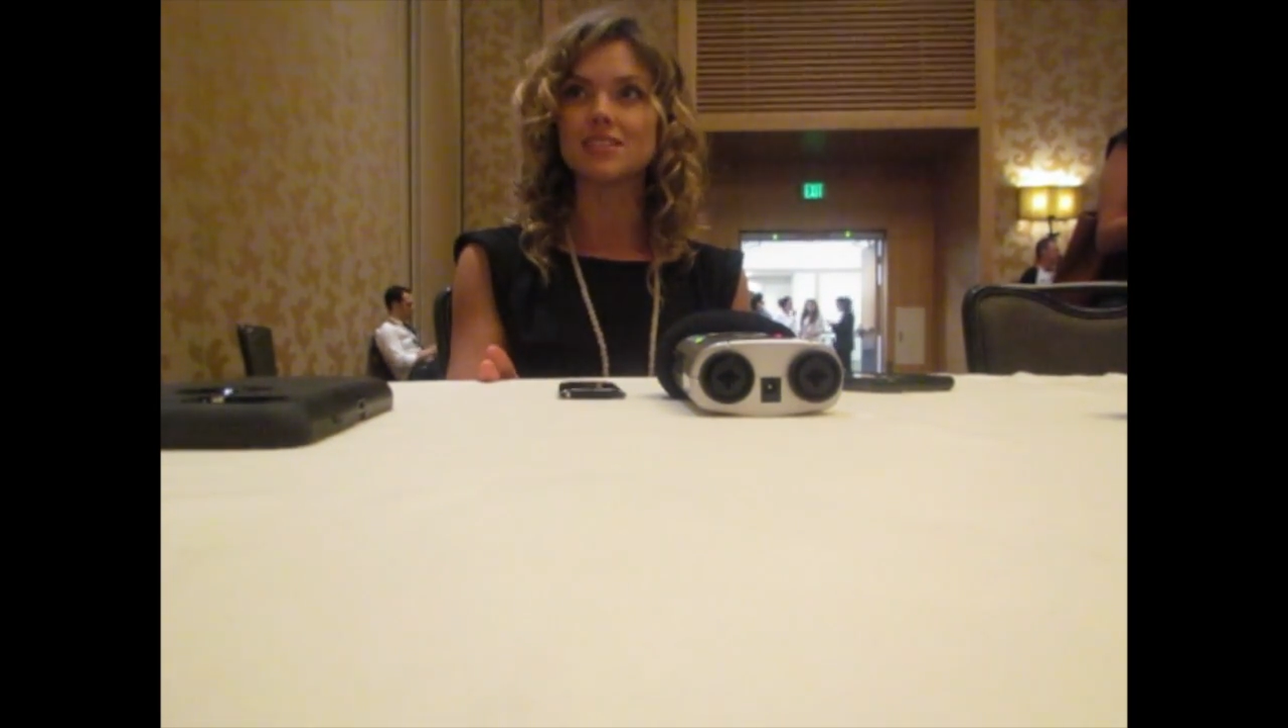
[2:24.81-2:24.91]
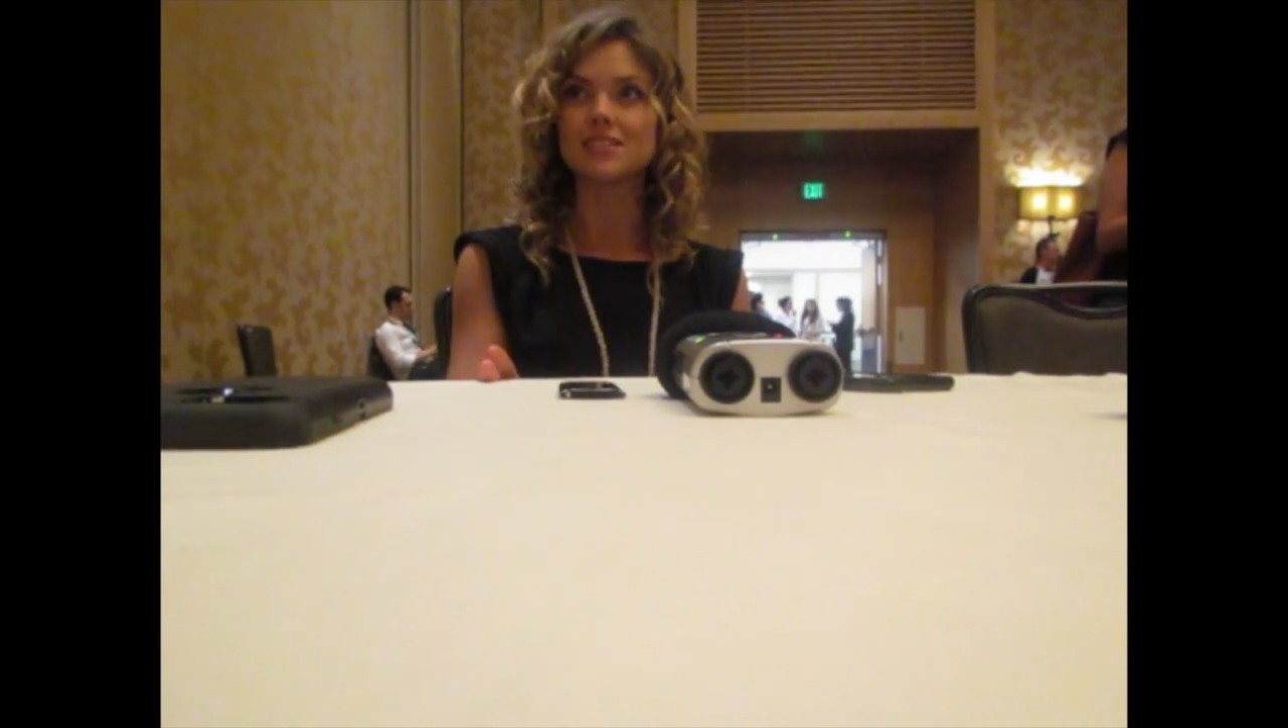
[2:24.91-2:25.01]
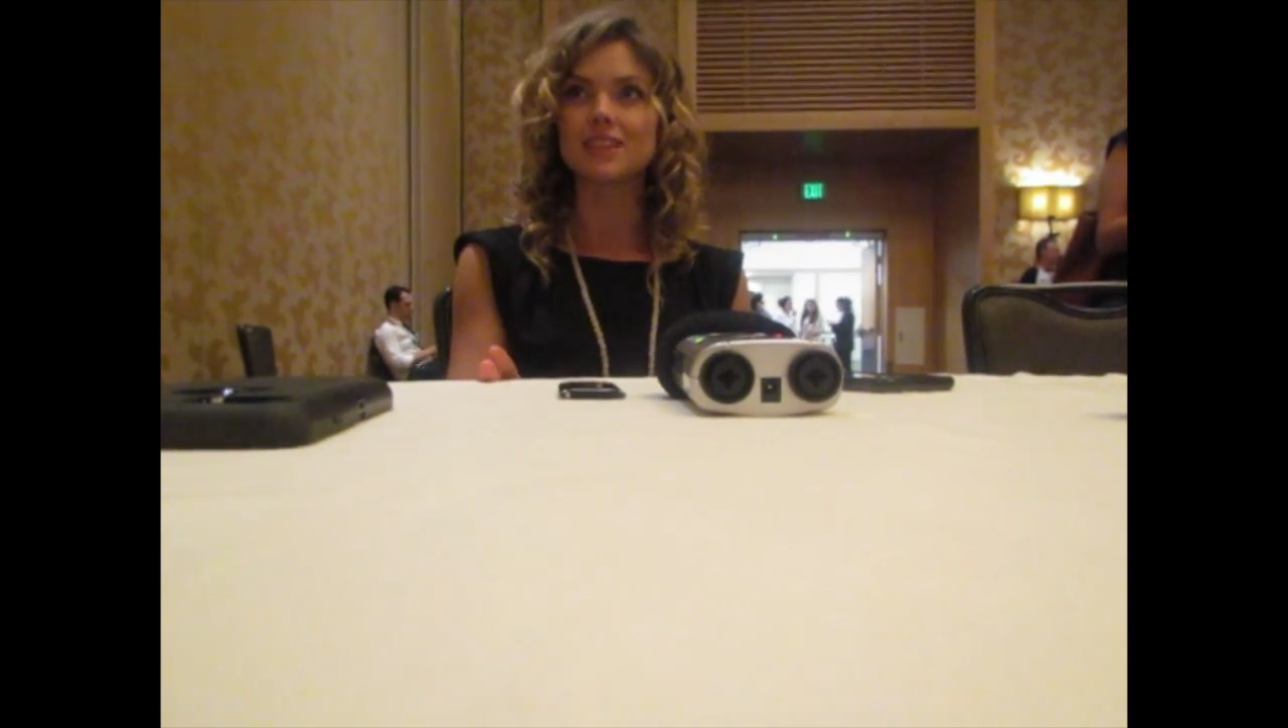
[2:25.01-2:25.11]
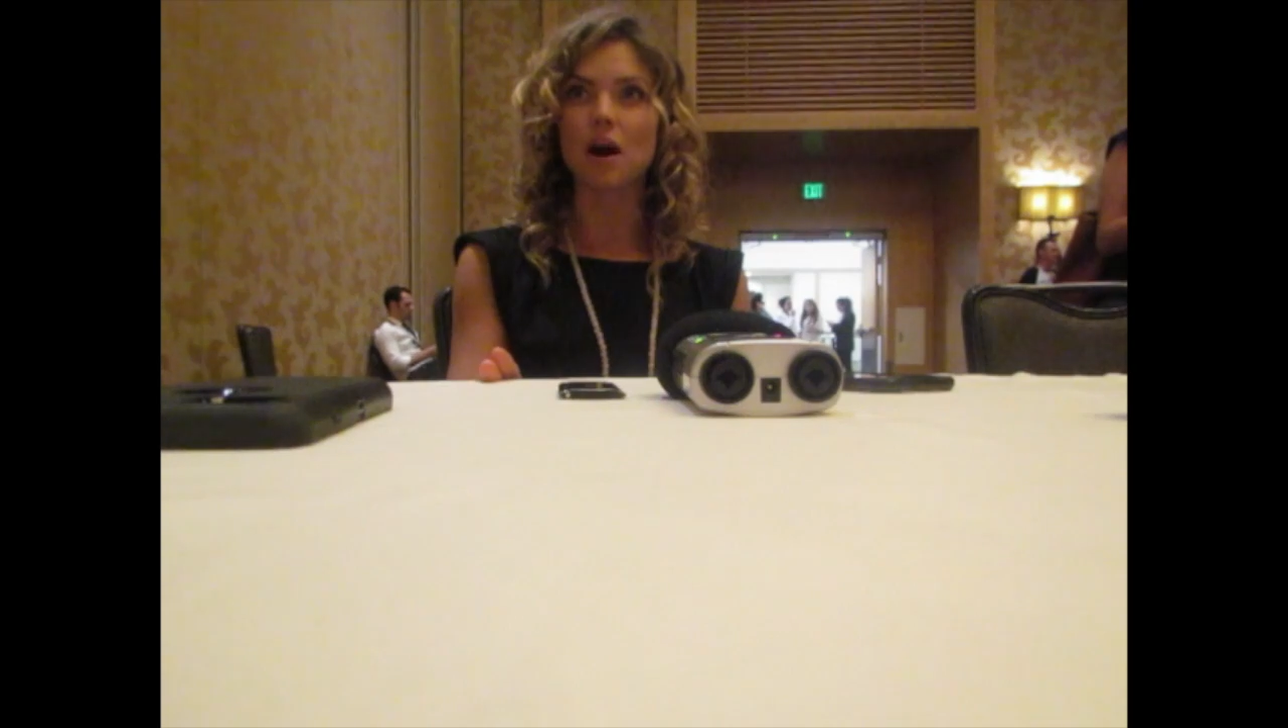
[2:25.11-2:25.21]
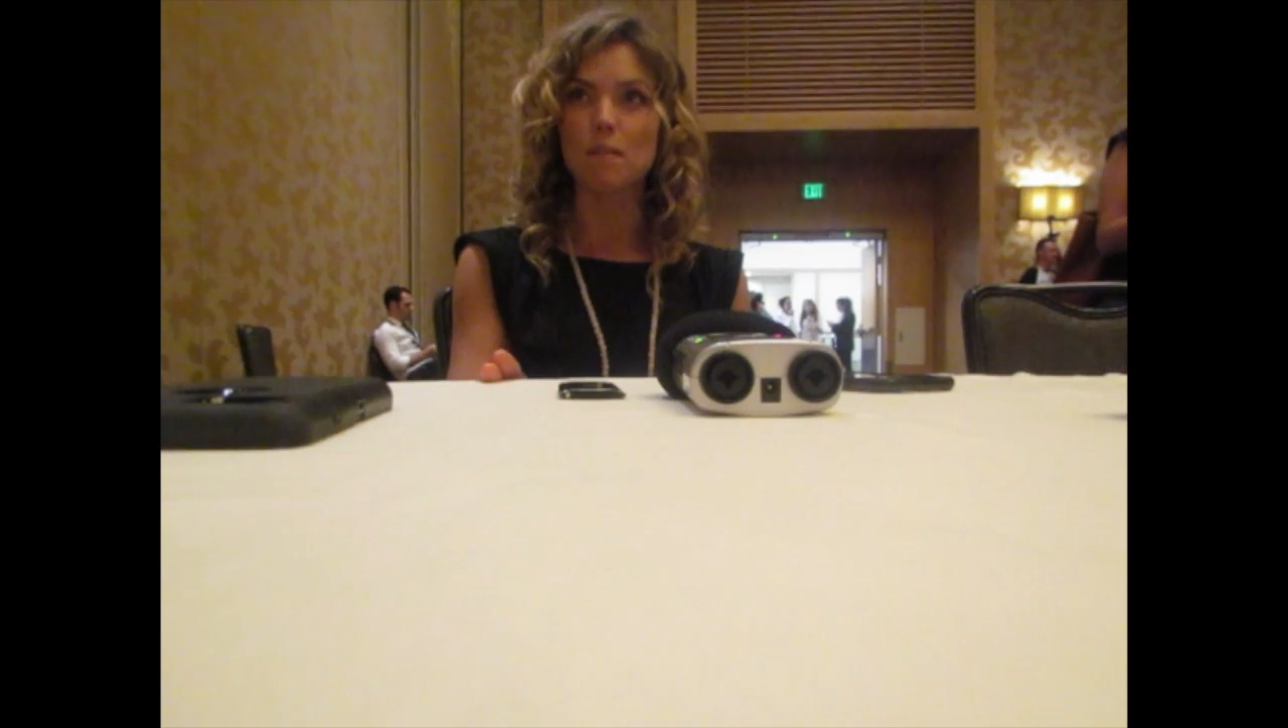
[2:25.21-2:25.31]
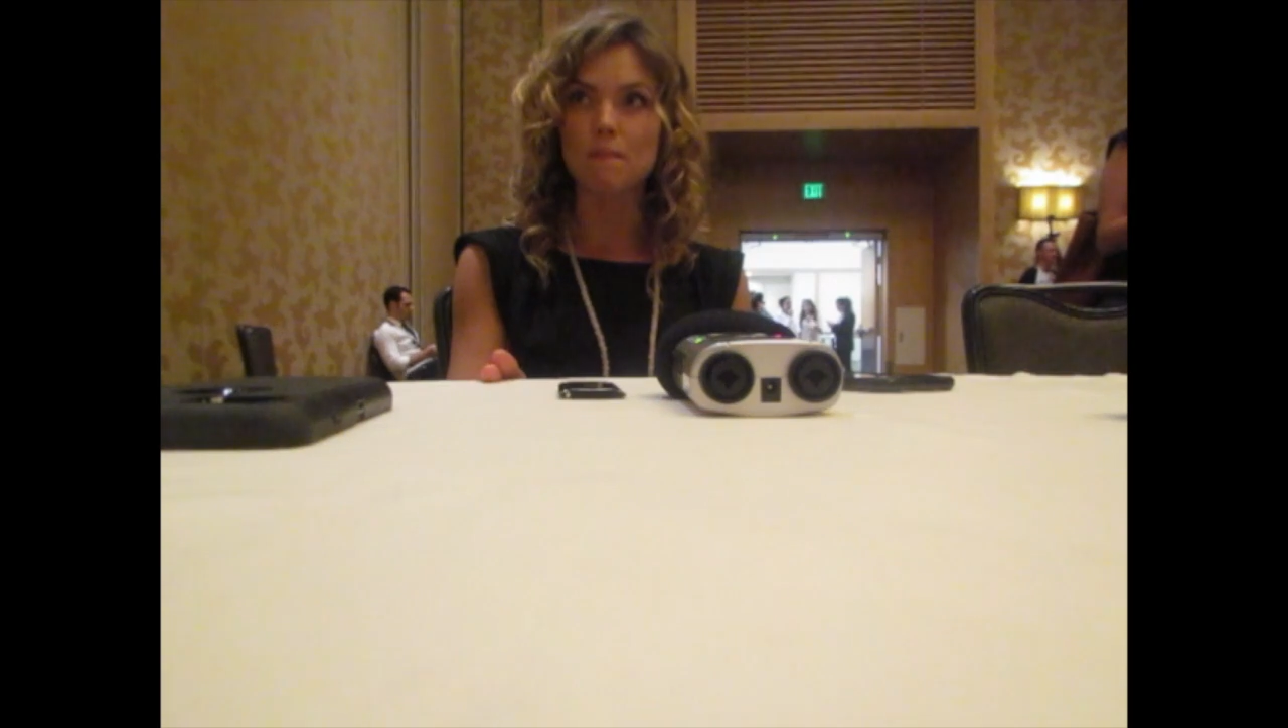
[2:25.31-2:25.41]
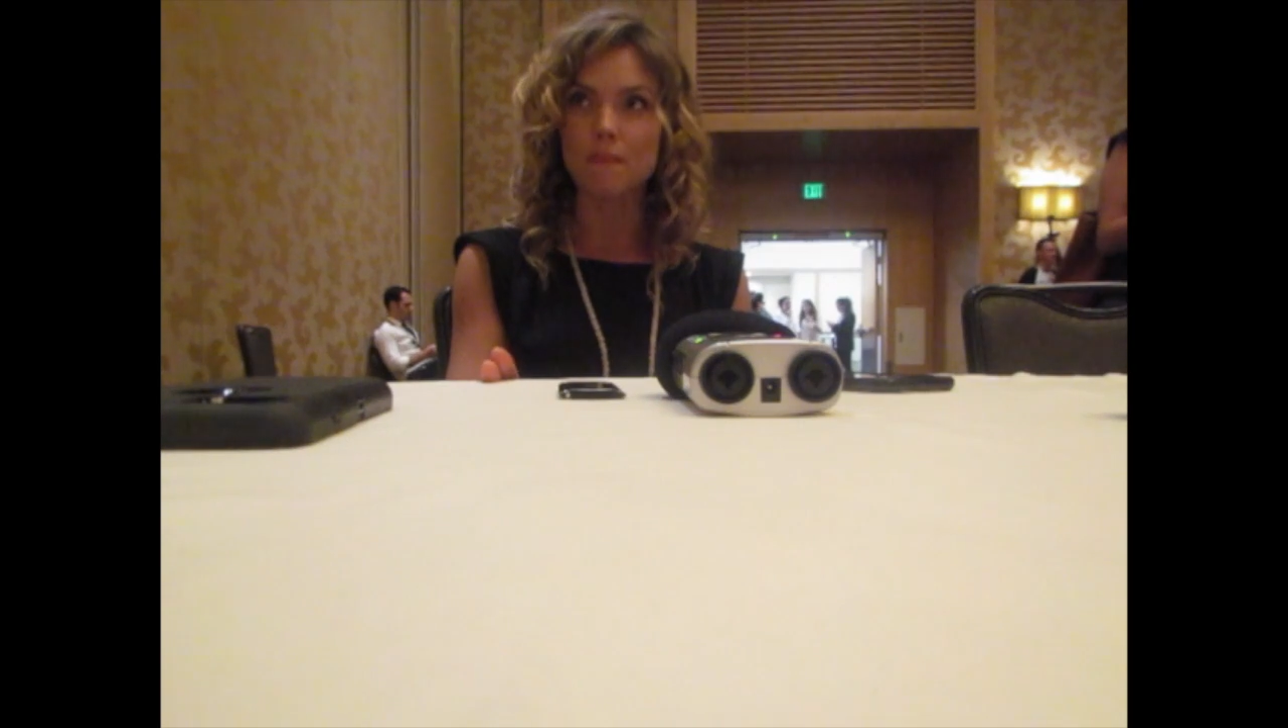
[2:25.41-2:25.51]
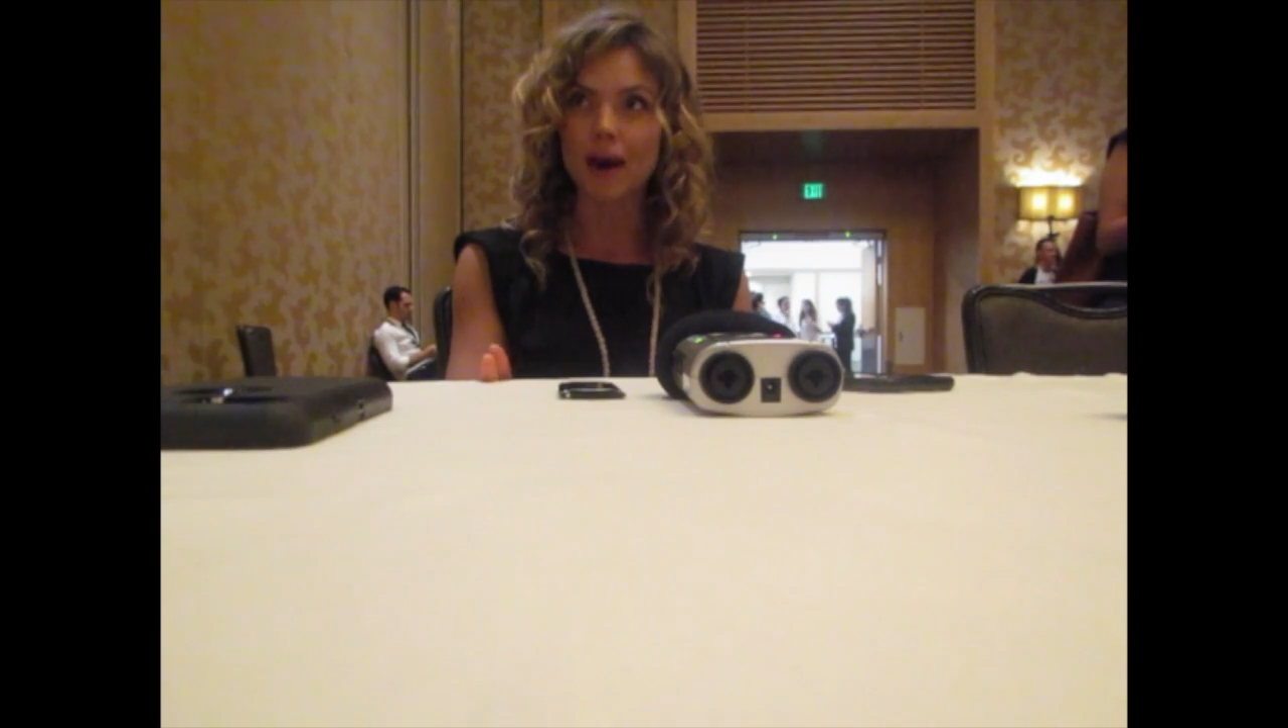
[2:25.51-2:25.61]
season are